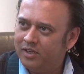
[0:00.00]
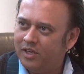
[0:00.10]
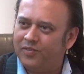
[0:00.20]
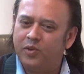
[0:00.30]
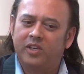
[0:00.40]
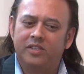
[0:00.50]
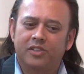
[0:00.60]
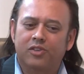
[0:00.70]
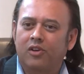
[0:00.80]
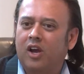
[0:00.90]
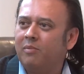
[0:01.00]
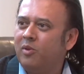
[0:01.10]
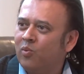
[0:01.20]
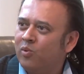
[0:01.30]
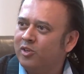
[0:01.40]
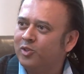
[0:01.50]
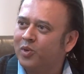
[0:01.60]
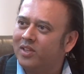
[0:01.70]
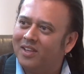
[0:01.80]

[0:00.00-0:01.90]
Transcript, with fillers: If you can describe in words what